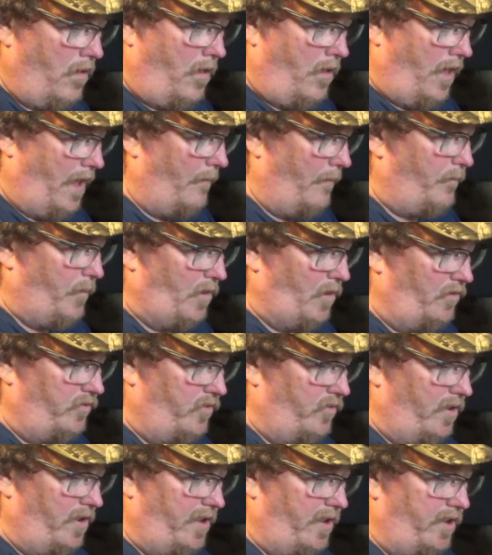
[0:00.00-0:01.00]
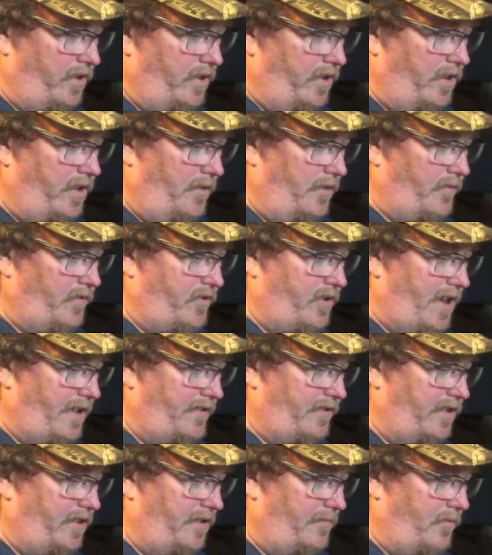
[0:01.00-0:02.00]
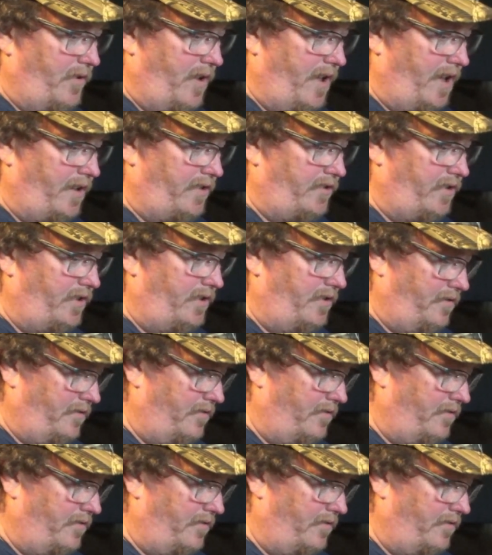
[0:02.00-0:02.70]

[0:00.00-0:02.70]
That feels really good. I'm going to try the double action.